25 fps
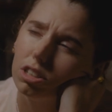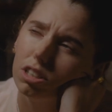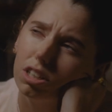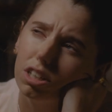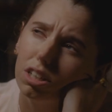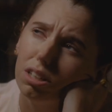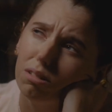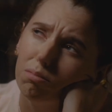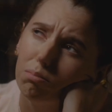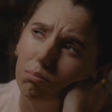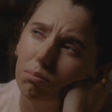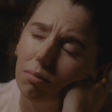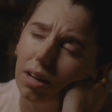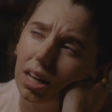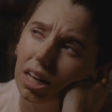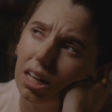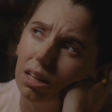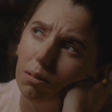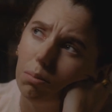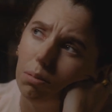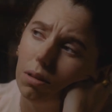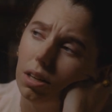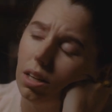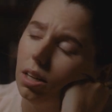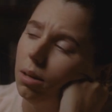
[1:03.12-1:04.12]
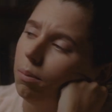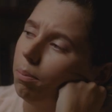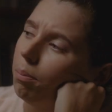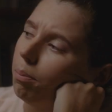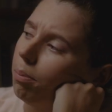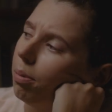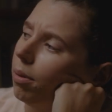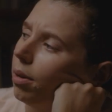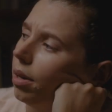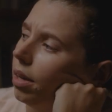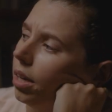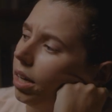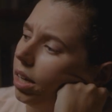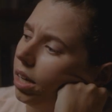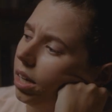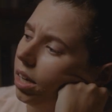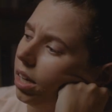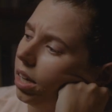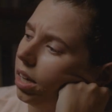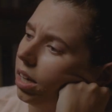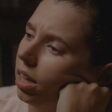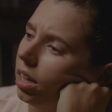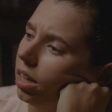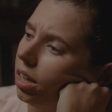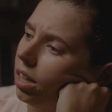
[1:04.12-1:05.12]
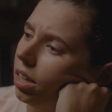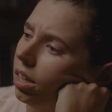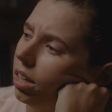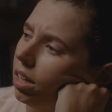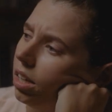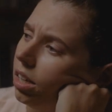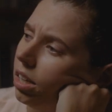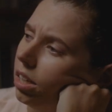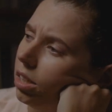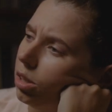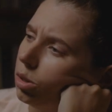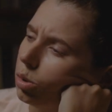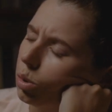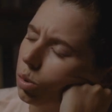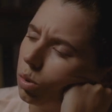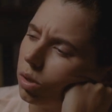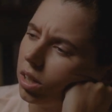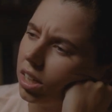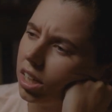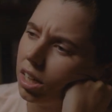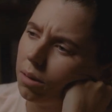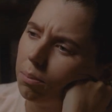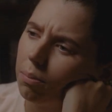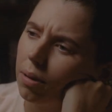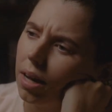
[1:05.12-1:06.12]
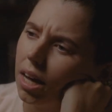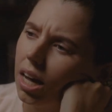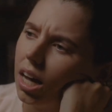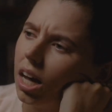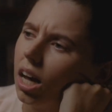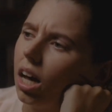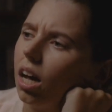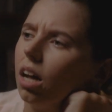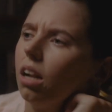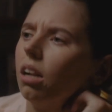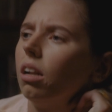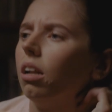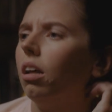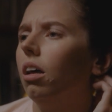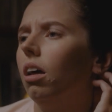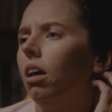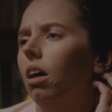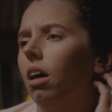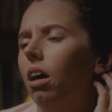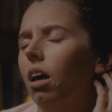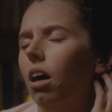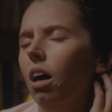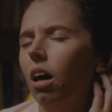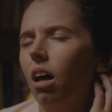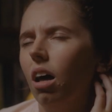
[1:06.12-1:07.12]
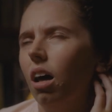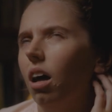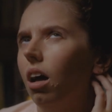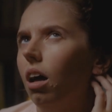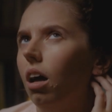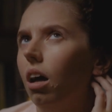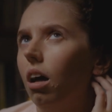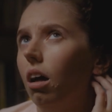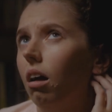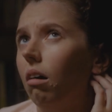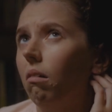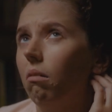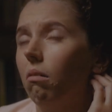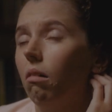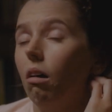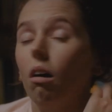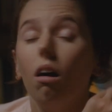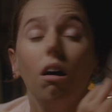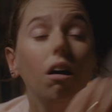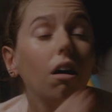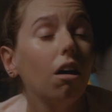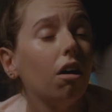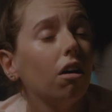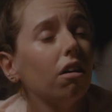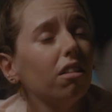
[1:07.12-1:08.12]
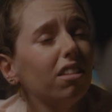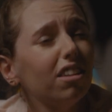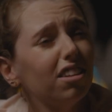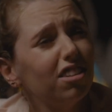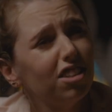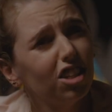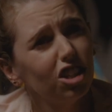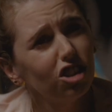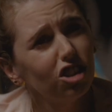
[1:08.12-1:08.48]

Could it maybe be talking about, oh, the